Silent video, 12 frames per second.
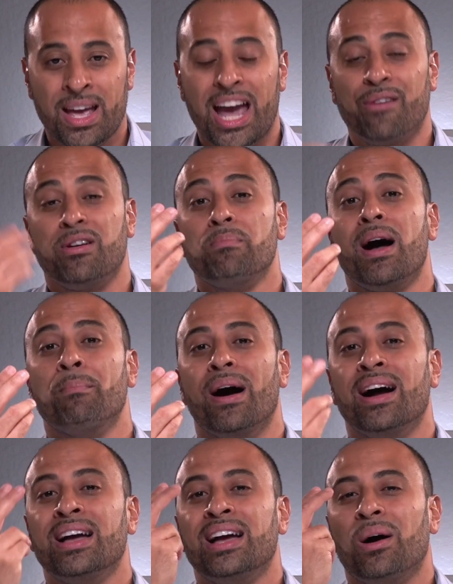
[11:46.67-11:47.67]
And
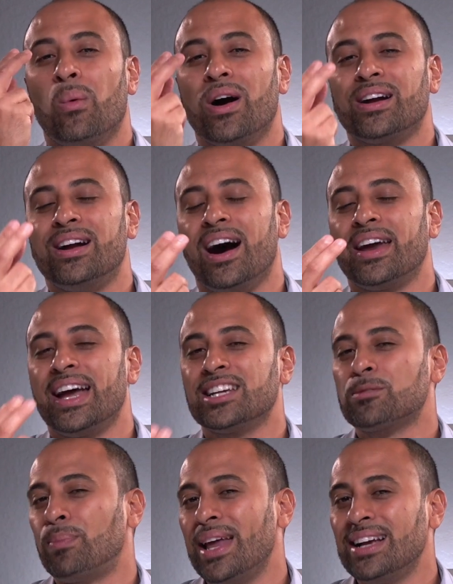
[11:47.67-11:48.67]
remember, what God
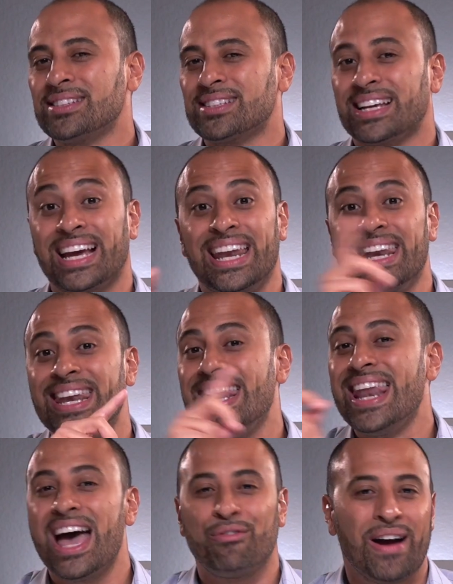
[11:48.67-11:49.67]
has blessed
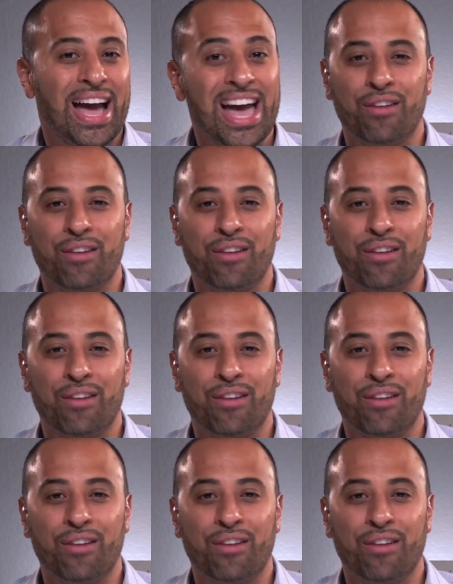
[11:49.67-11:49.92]
can never,